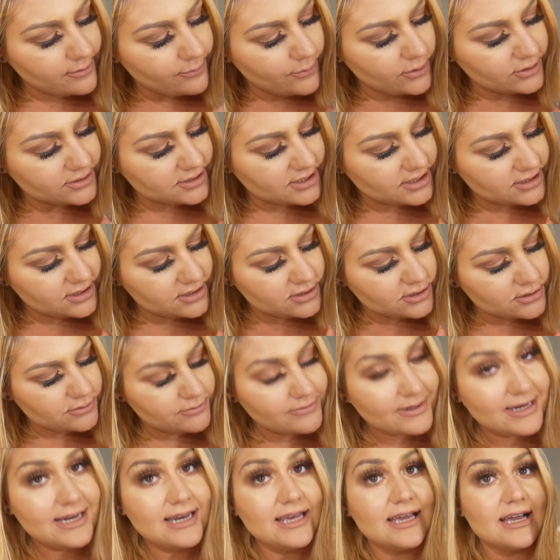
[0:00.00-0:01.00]
wanted to
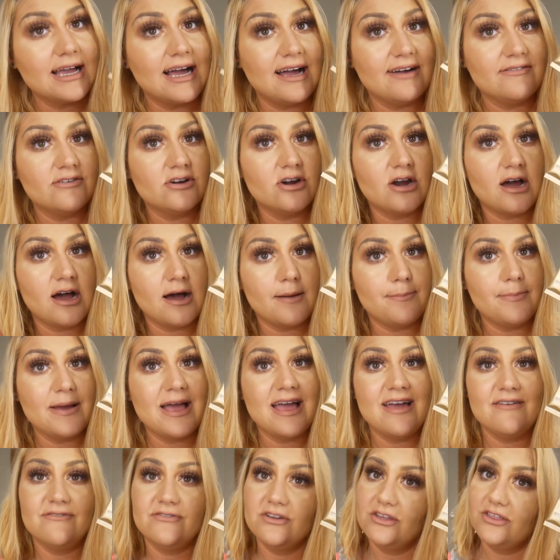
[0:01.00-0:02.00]
really cover up
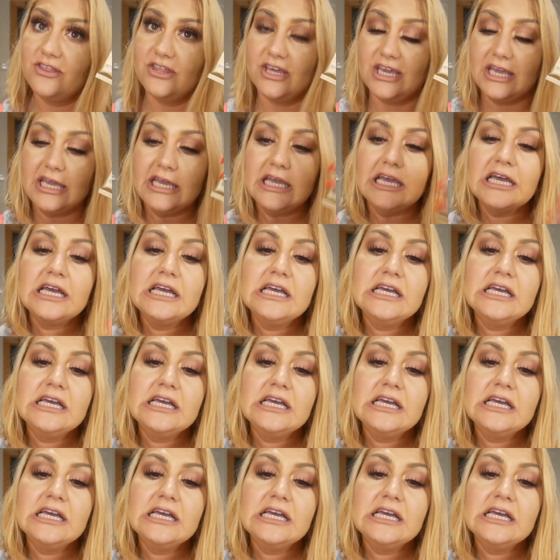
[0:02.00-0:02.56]
everything.